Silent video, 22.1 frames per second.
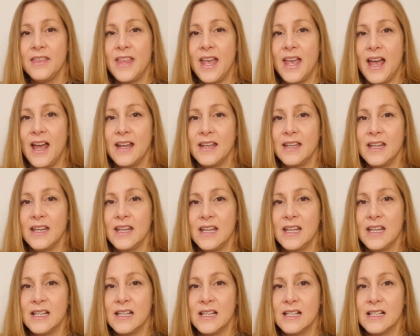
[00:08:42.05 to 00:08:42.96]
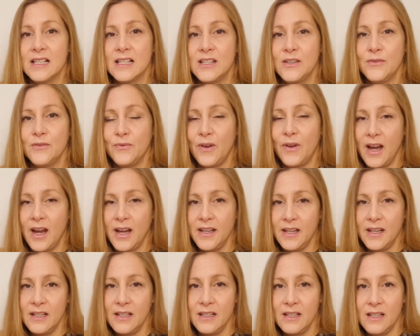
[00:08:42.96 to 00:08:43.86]
that is
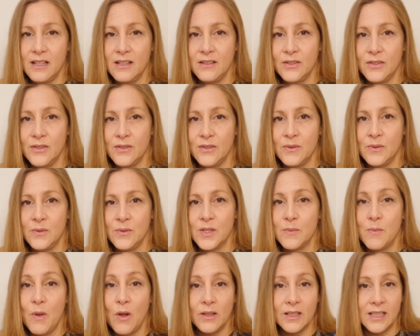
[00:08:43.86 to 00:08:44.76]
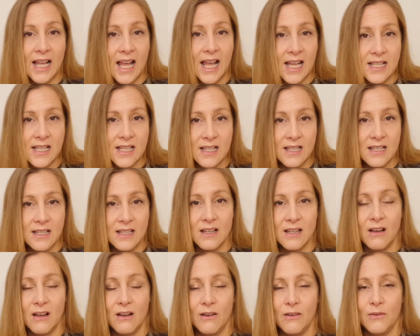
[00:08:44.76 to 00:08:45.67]
divided into small classes
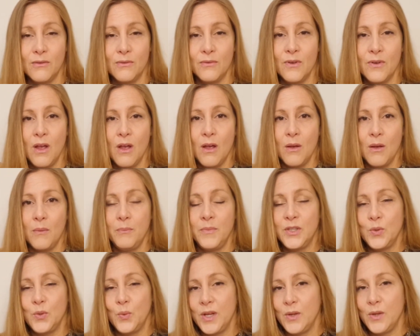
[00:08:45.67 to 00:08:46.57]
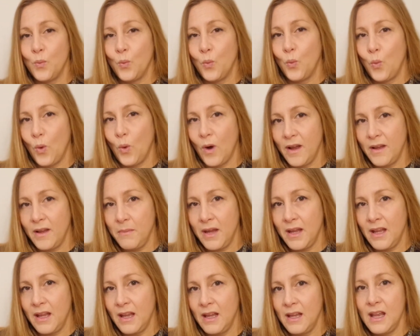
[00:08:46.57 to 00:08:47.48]
of between 1
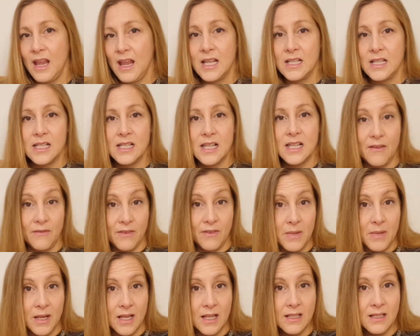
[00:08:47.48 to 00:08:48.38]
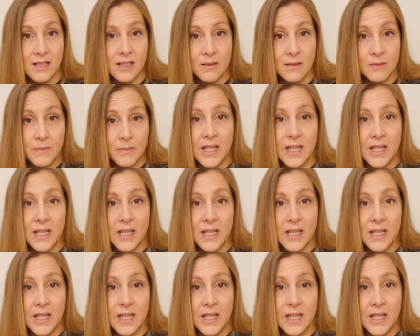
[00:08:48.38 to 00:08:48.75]
minute and 7 minutes,